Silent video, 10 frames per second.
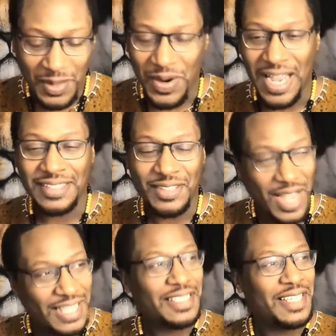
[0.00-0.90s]
Right. So
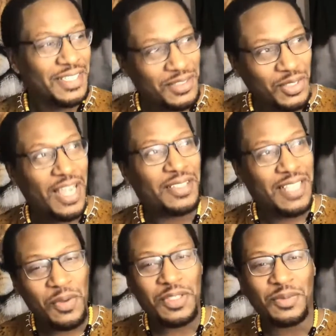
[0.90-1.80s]
So that
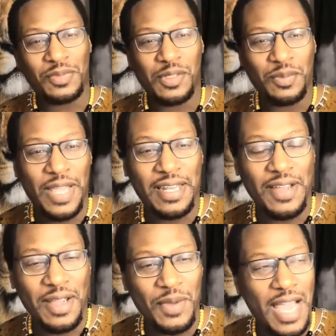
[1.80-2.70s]
was some
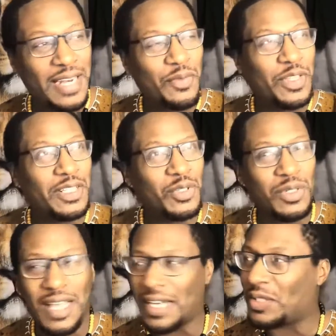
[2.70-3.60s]
bad. I didn't really
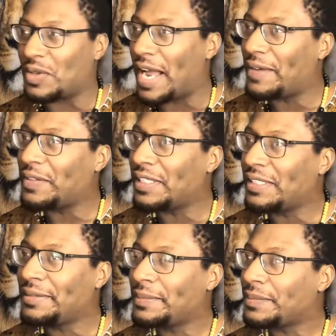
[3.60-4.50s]
do a lot of
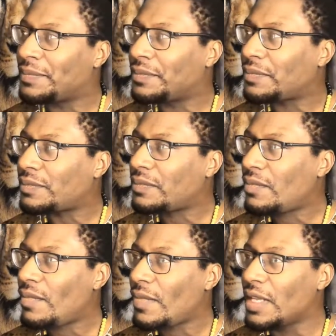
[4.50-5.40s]
traveling
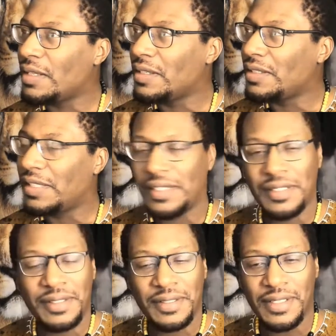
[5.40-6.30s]
this
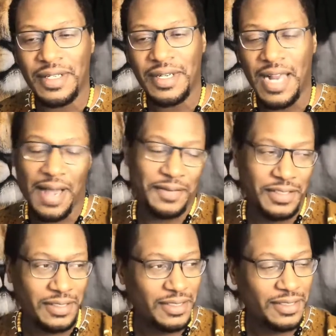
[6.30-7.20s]
year,
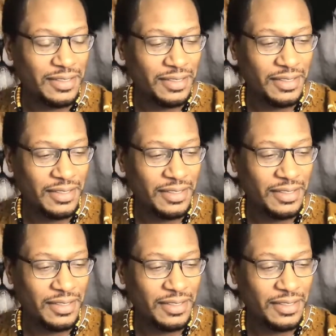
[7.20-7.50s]
obviously.